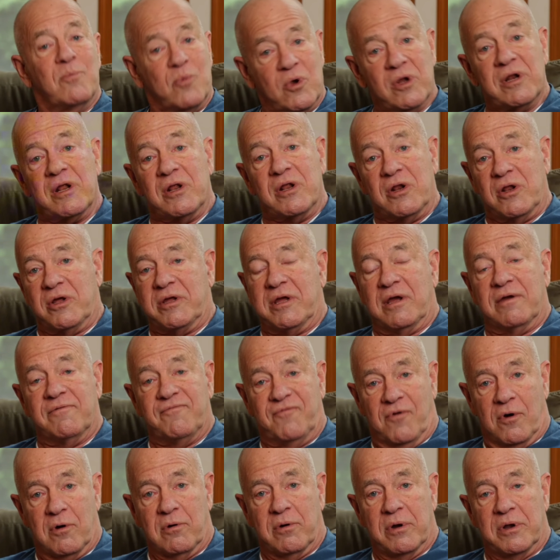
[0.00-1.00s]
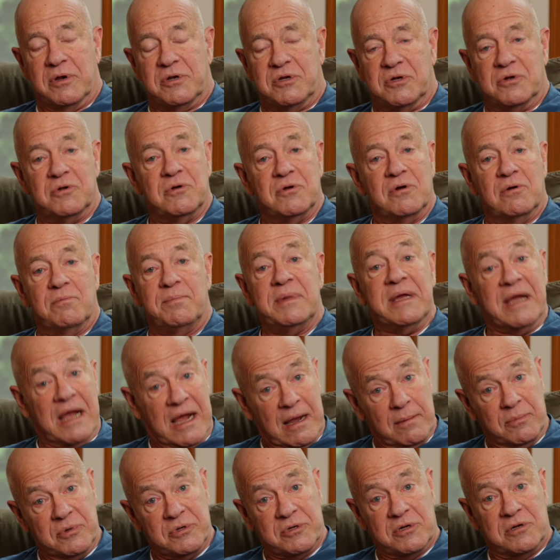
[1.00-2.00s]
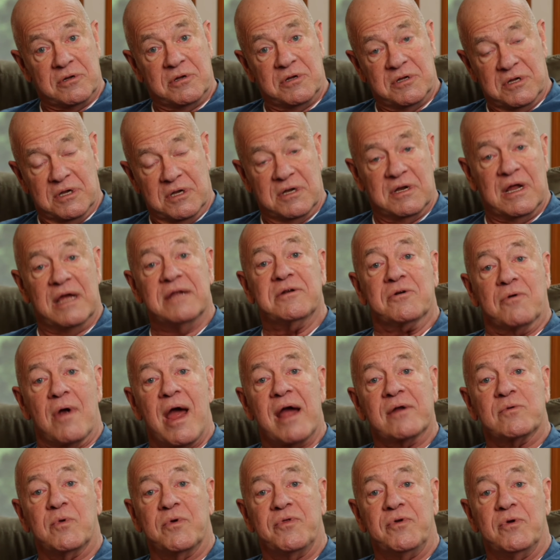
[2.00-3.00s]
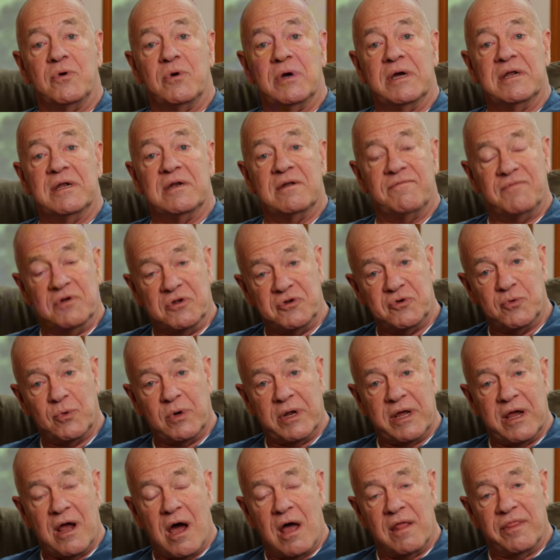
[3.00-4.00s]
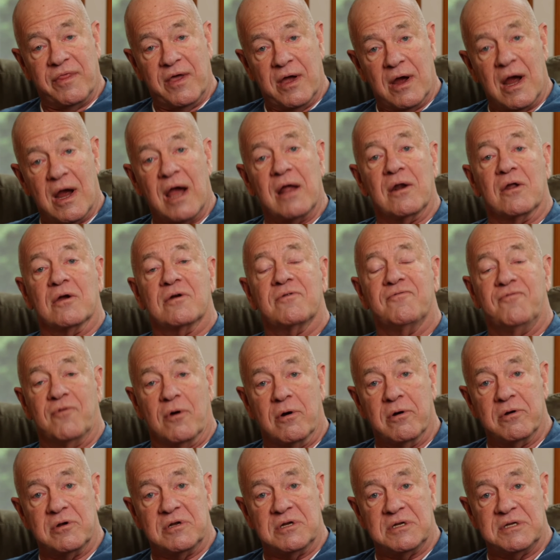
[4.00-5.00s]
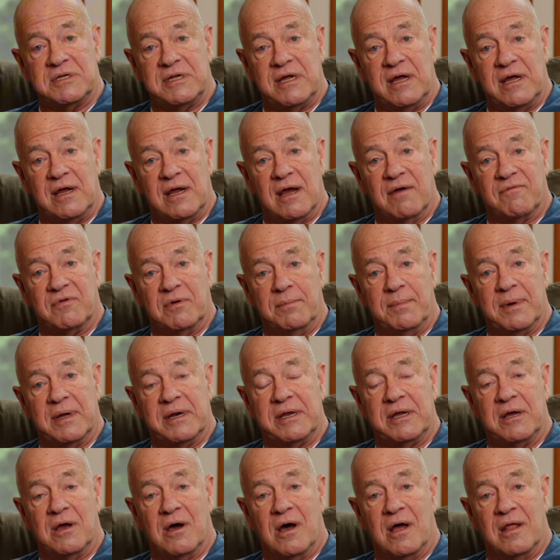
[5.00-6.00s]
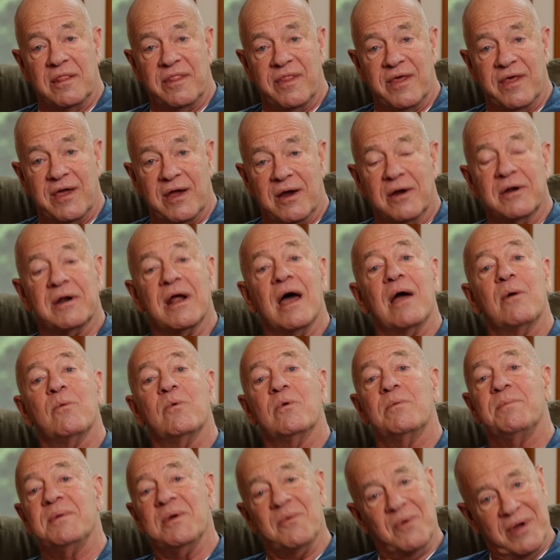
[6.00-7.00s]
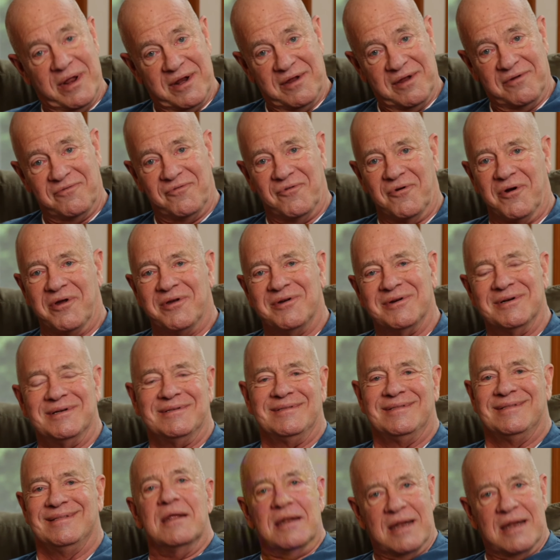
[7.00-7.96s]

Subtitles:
I'm really looking forward to being able to interact with you individually on there. I look forward to seeing everybody on there, and I will be waiting for you.